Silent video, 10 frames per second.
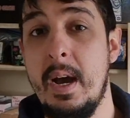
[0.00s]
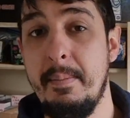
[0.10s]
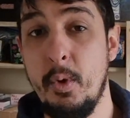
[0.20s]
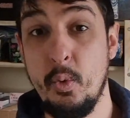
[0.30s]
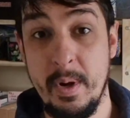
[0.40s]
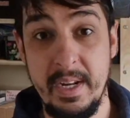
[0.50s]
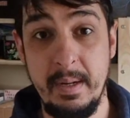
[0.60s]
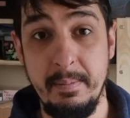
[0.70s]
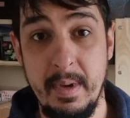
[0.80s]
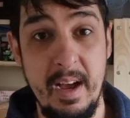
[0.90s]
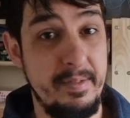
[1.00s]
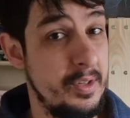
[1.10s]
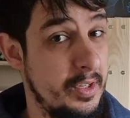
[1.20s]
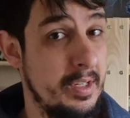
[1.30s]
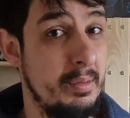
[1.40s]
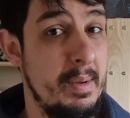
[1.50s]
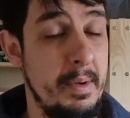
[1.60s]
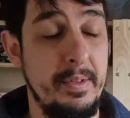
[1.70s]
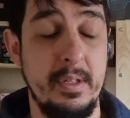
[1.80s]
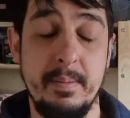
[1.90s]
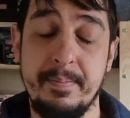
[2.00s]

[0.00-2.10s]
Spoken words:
Already after just 3 months.